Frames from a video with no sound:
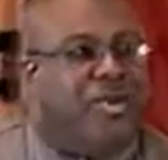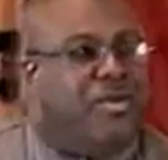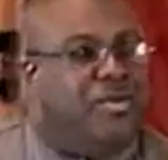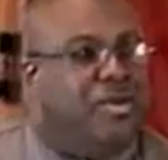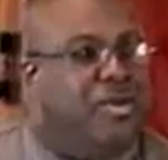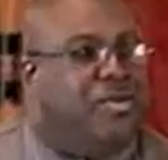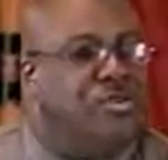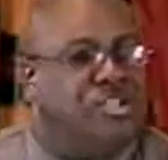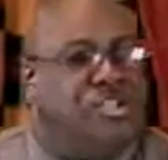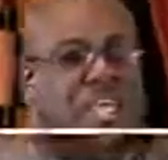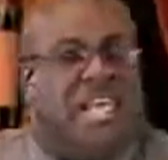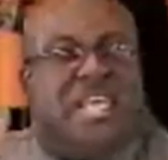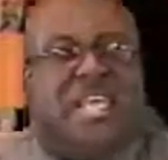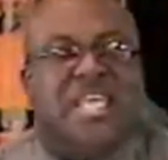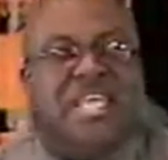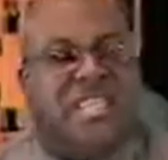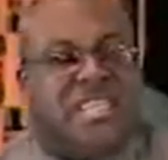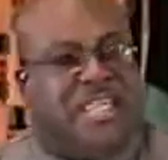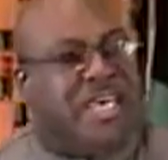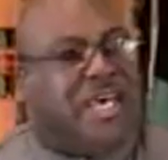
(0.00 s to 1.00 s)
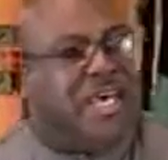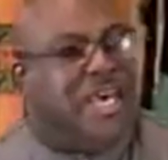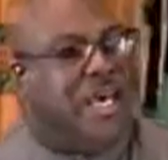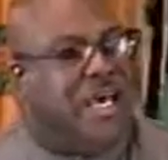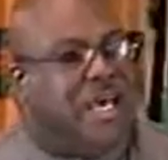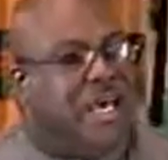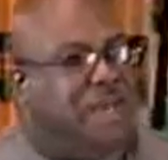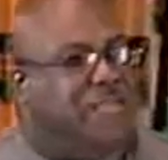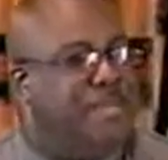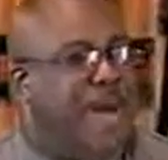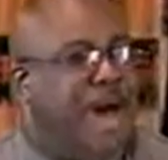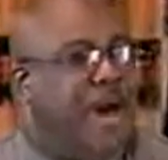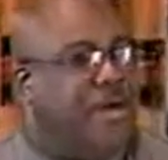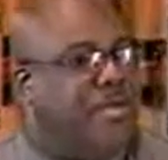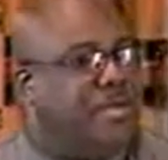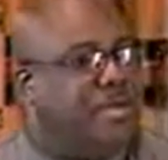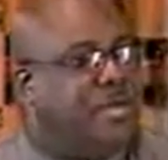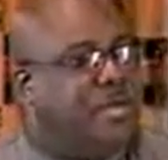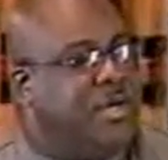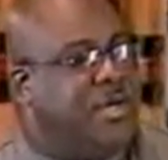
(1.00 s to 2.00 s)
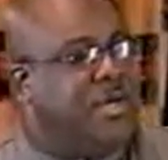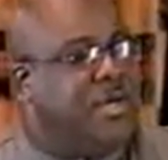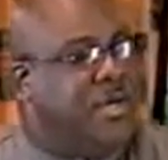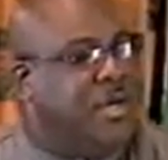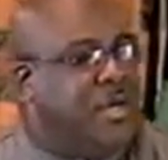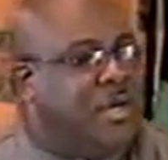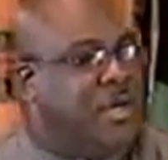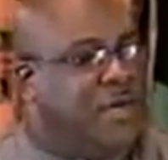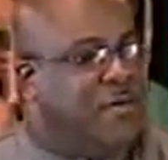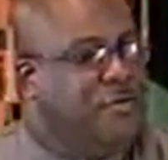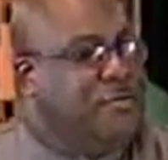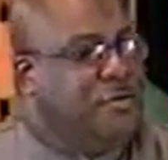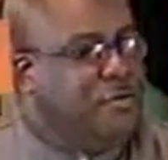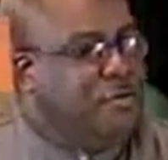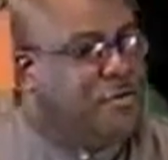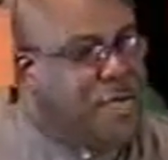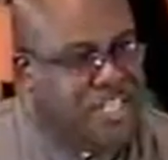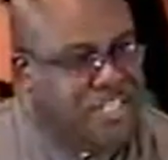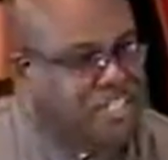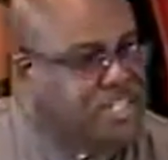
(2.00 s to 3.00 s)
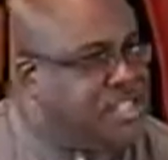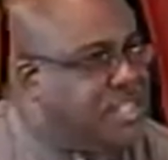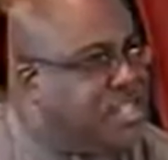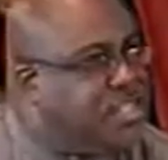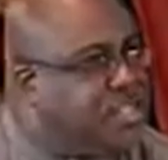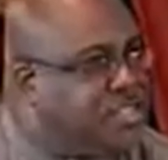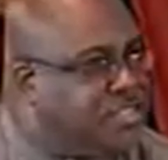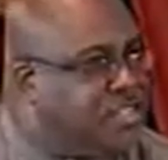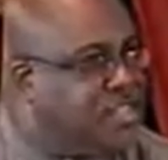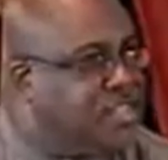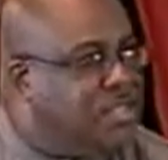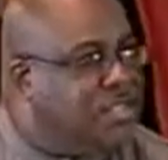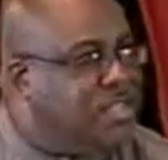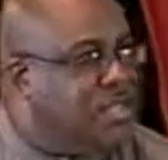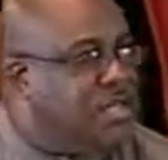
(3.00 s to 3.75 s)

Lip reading: who knows anything about forensics,